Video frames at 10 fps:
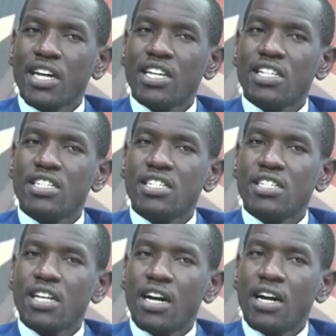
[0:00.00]

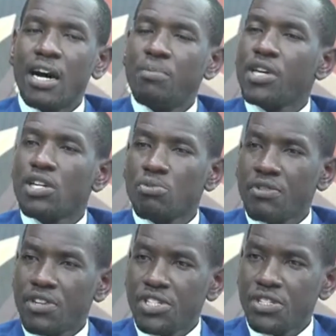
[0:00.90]
Kenyans appear to
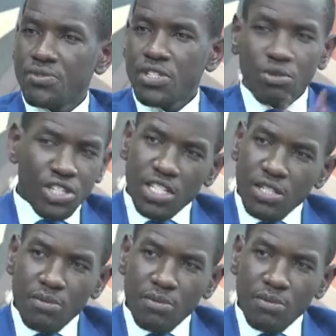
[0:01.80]
be very shifty, not